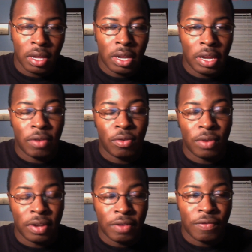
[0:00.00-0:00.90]
into
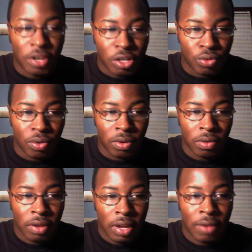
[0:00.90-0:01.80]
an individual
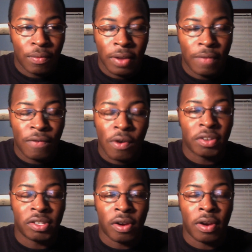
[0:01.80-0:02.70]
and we
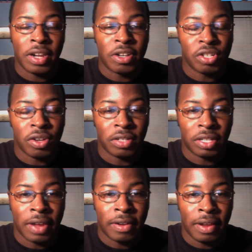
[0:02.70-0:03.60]
focus our energy onto
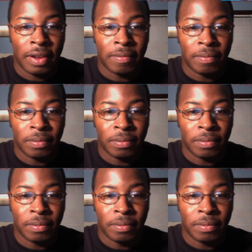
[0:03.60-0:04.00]
that thing,